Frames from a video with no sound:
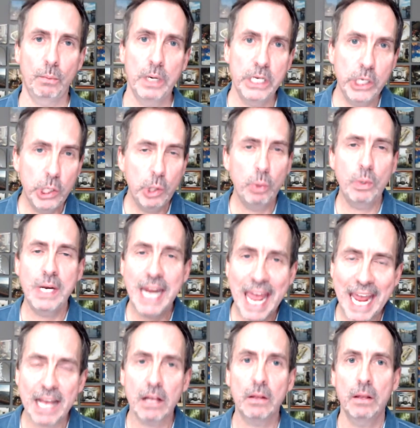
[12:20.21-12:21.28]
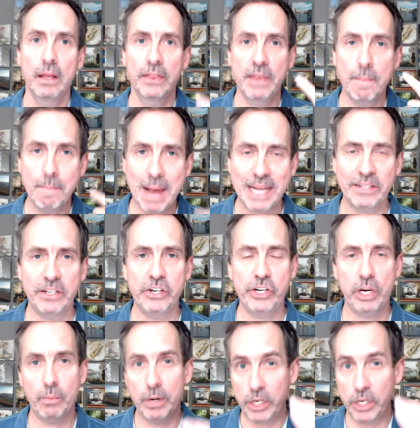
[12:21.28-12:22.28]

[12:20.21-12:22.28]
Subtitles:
when you nail the messaging,